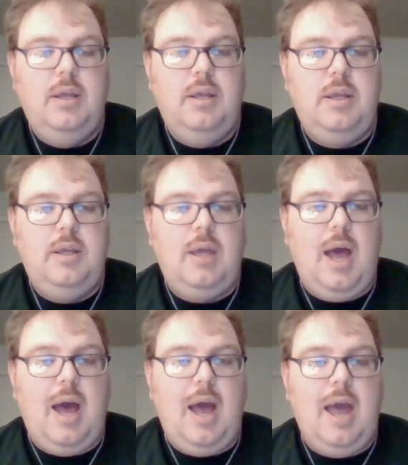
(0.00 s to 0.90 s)

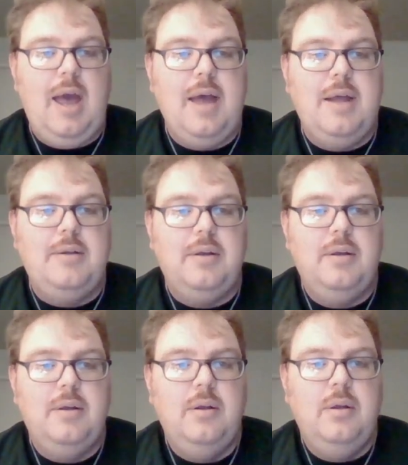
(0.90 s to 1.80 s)
Yeah, and
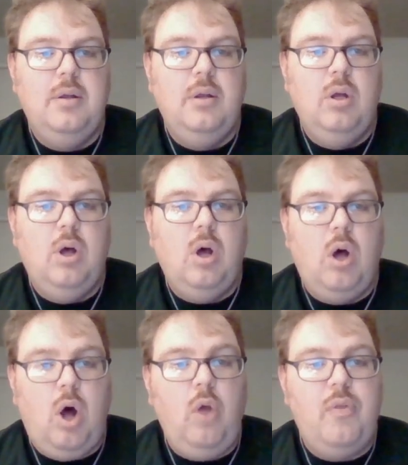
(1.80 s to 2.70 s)

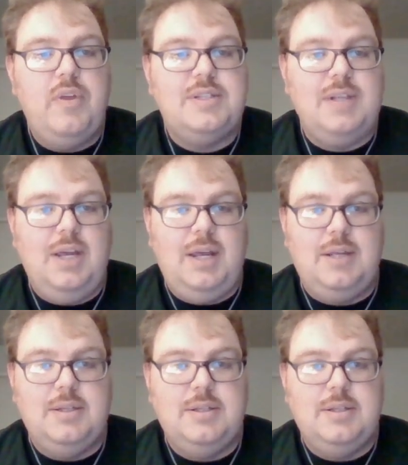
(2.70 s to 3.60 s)
all this
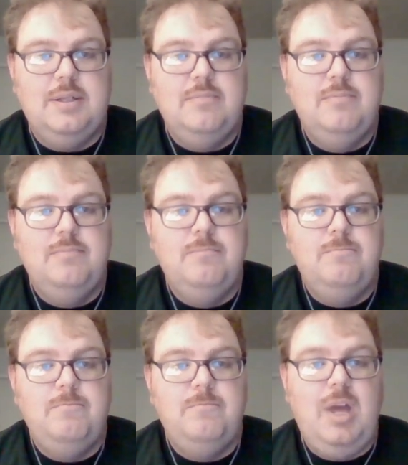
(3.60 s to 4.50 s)
is,
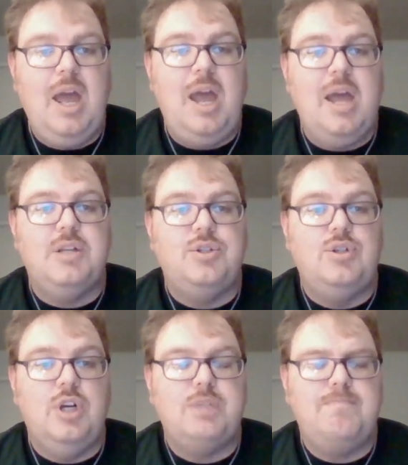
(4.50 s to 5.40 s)
it is
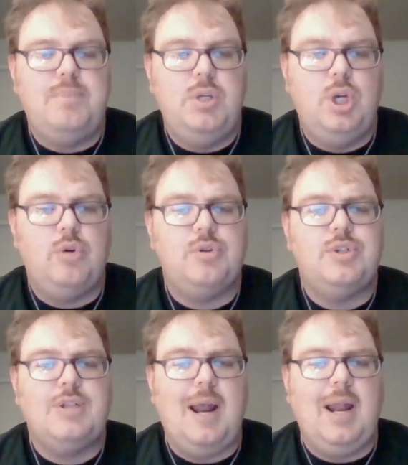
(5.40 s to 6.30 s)
just pure
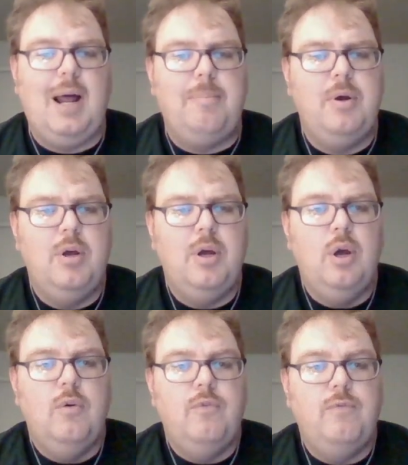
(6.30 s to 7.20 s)
setup
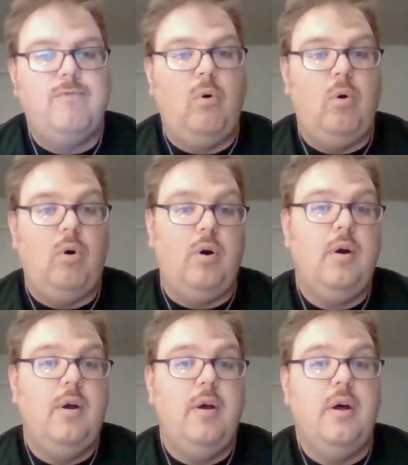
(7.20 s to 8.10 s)
for
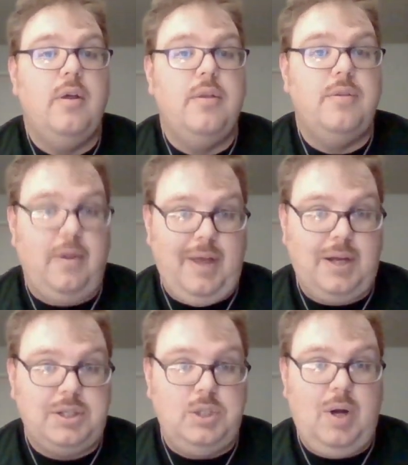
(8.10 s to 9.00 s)
the
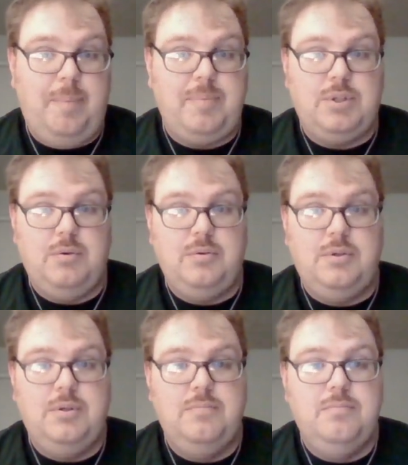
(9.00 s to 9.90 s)
next two
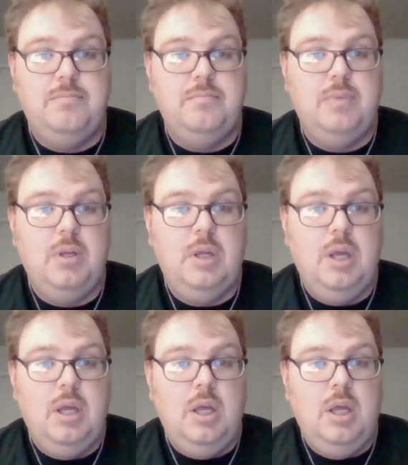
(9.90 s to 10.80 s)
episodes.
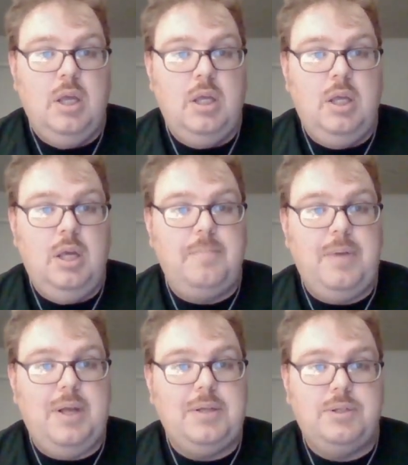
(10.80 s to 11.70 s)
Yep,
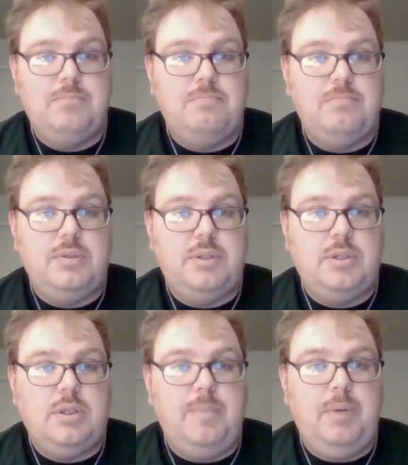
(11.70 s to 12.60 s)
that's
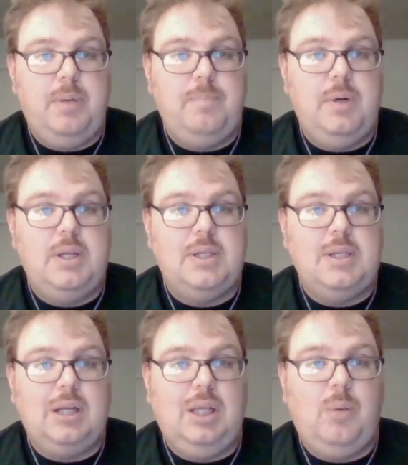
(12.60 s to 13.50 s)
simply put
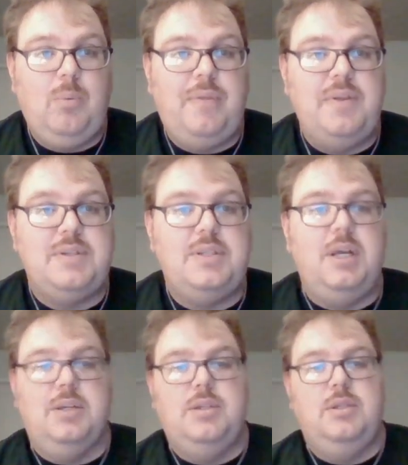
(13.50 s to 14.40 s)
exactly what this
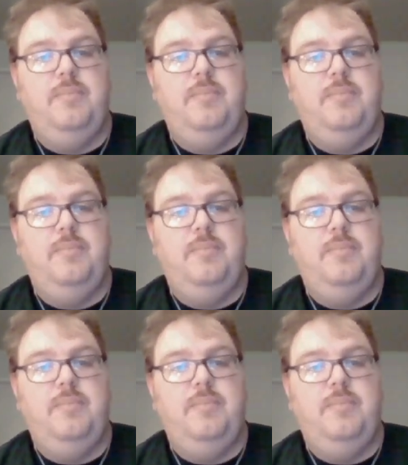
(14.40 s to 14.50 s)
is.